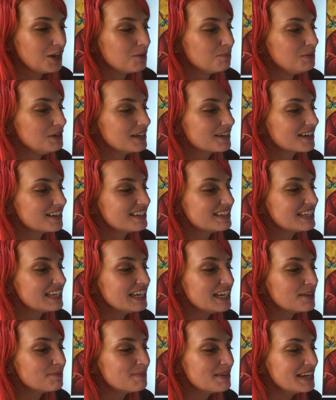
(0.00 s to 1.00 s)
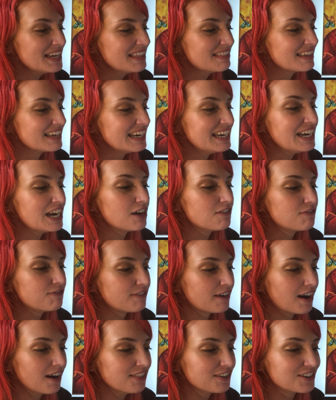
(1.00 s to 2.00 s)
because he admitted that he had
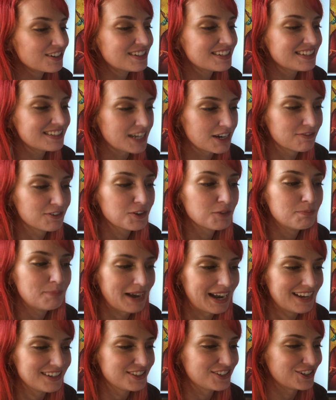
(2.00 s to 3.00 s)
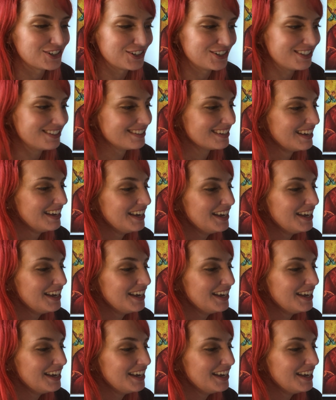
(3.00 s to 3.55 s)
fathered several bastards.